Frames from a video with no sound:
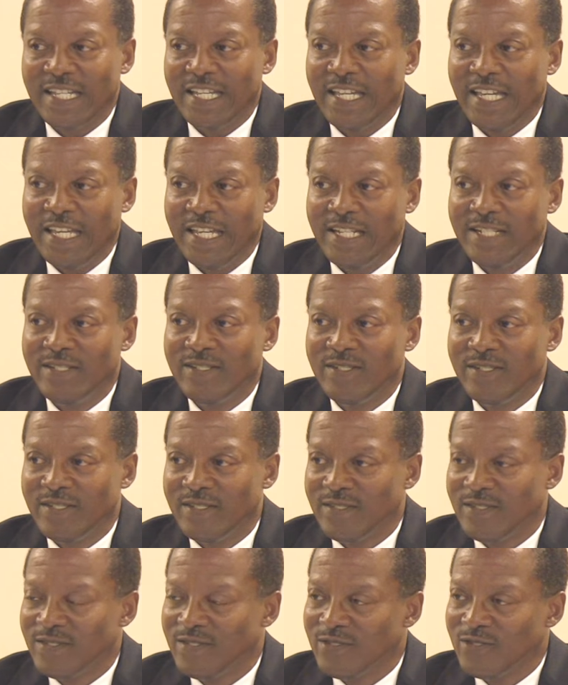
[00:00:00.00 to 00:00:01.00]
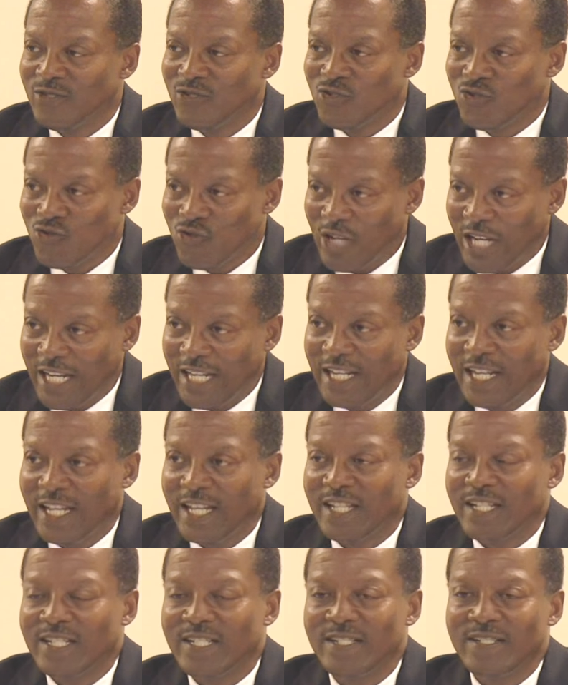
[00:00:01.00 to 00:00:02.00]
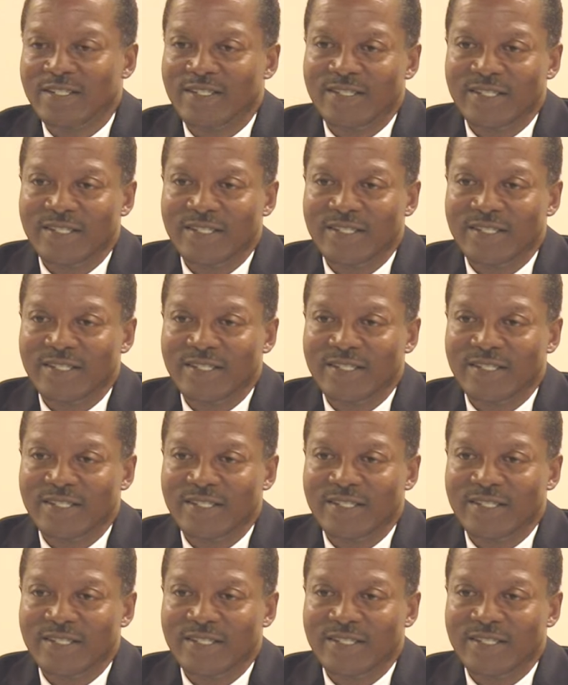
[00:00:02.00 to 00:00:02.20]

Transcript: in training